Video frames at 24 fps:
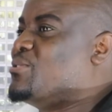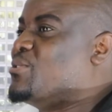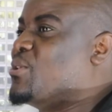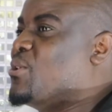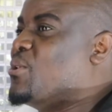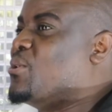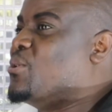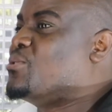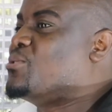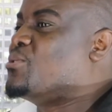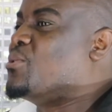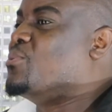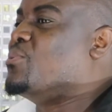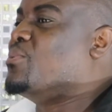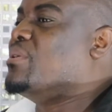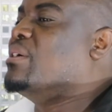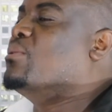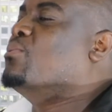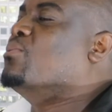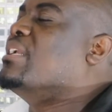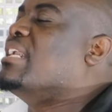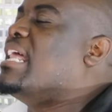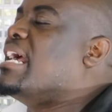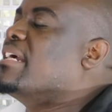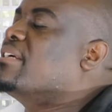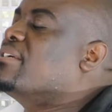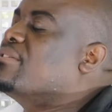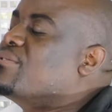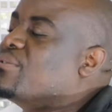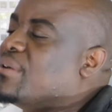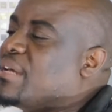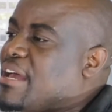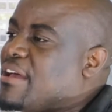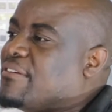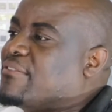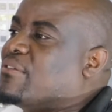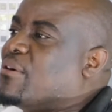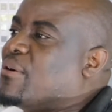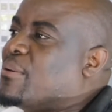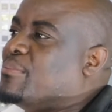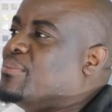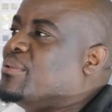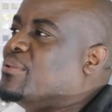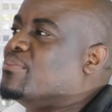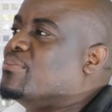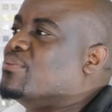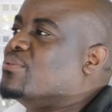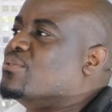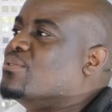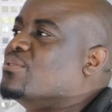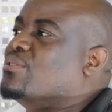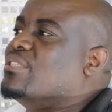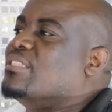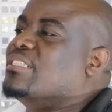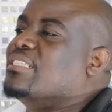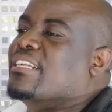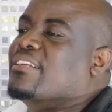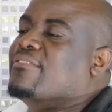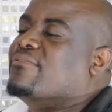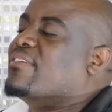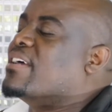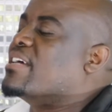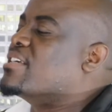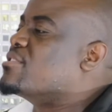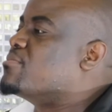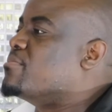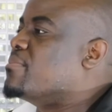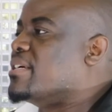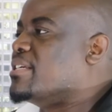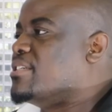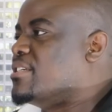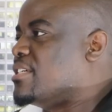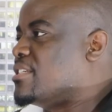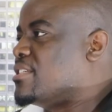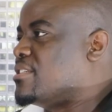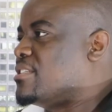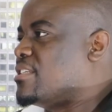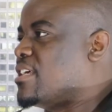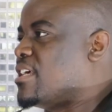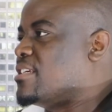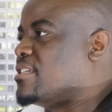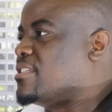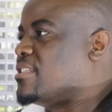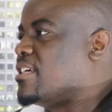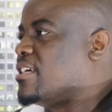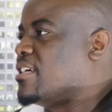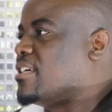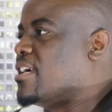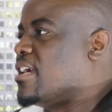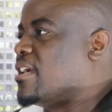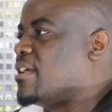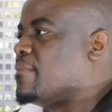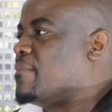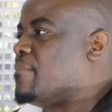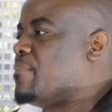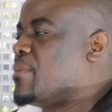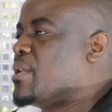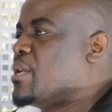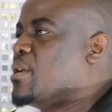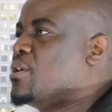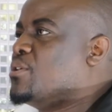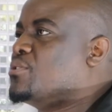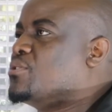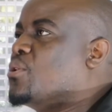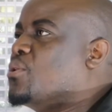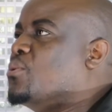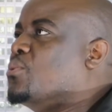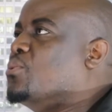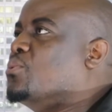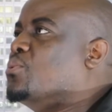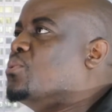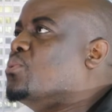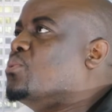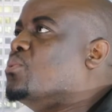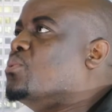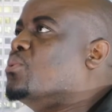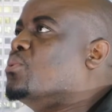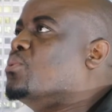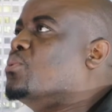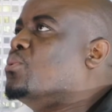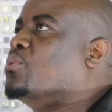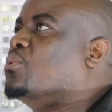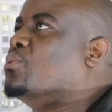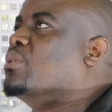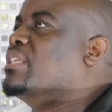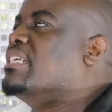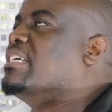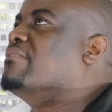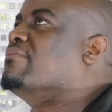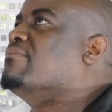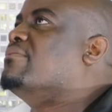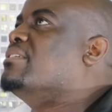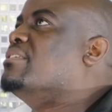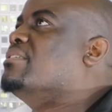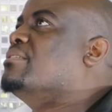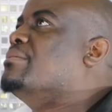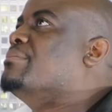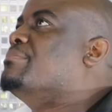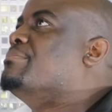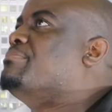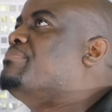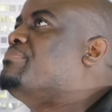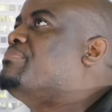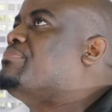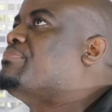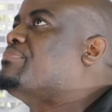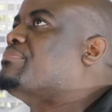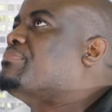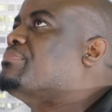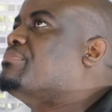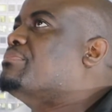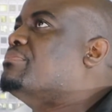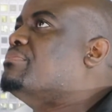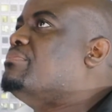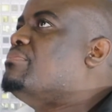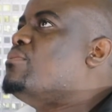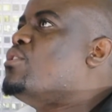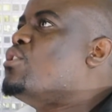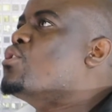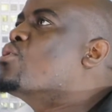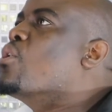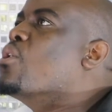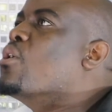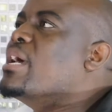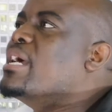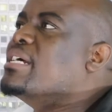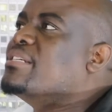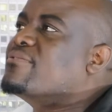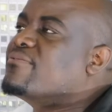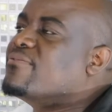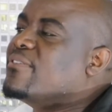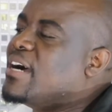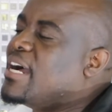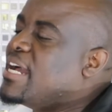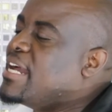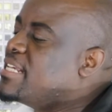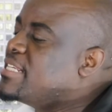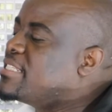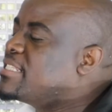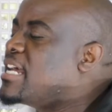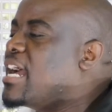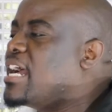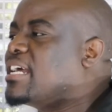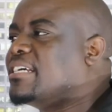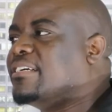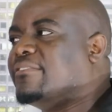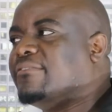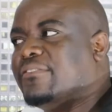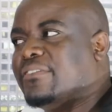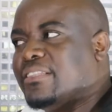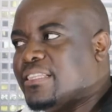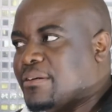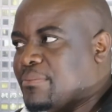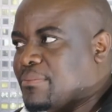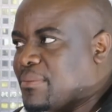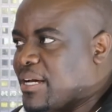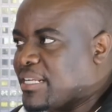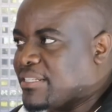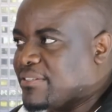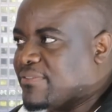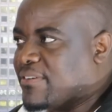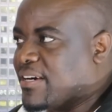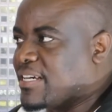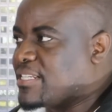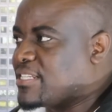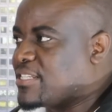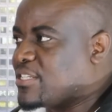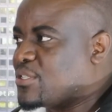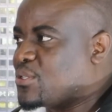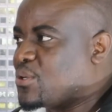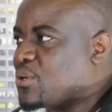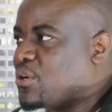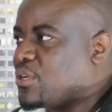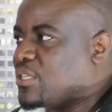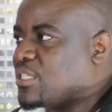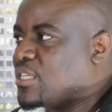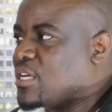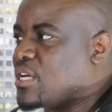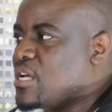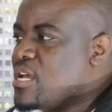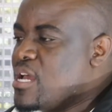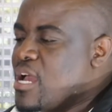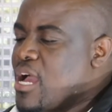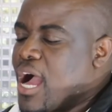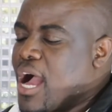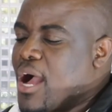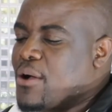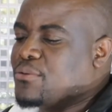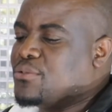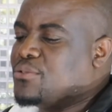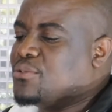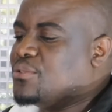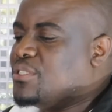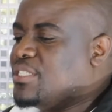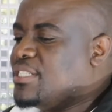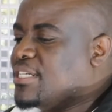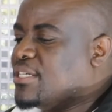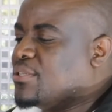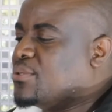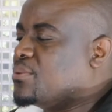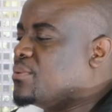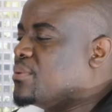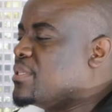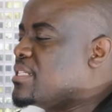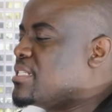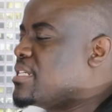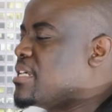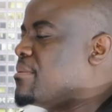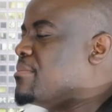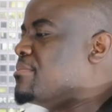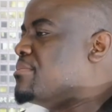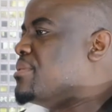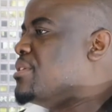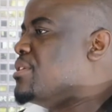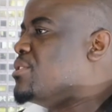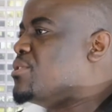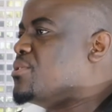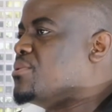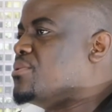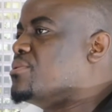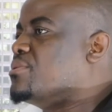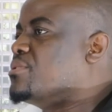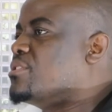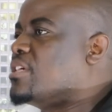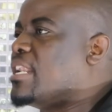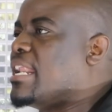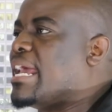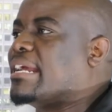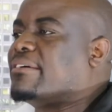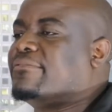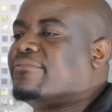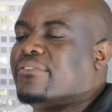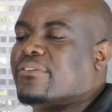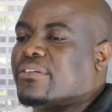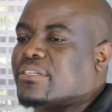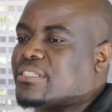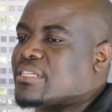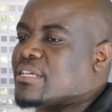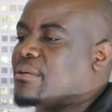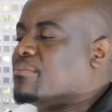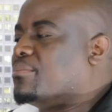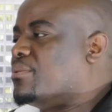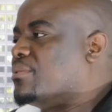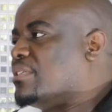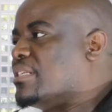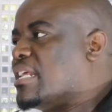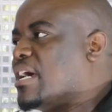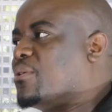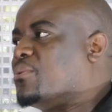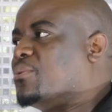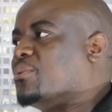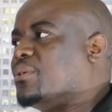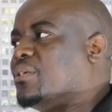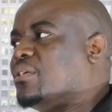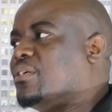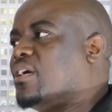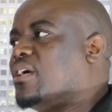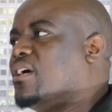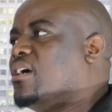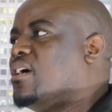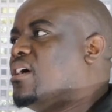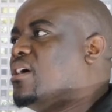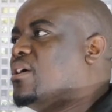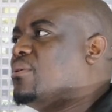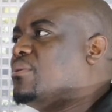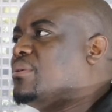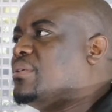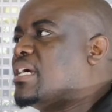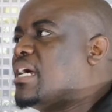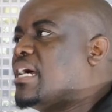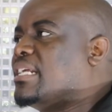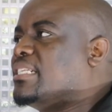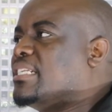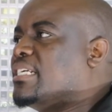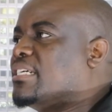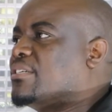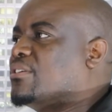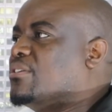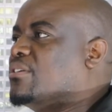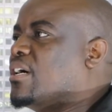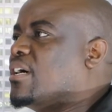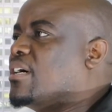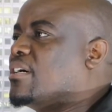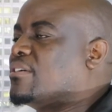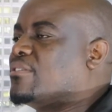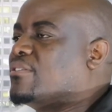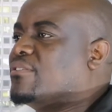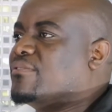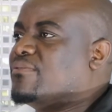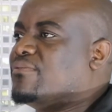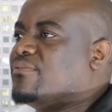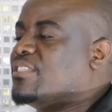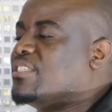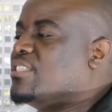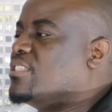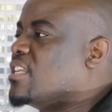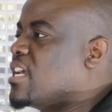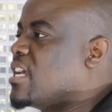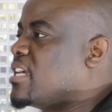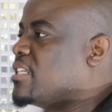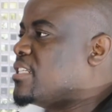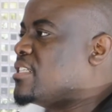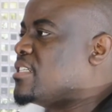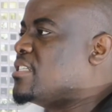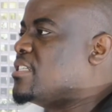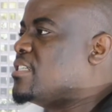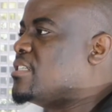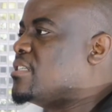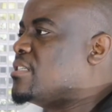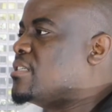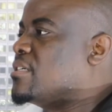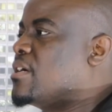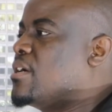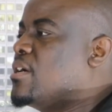So we would like to have our people live as much as we can. So we'll even go as far as giving them advices on how to deal with some issues. Like for example, now we under COVID-19,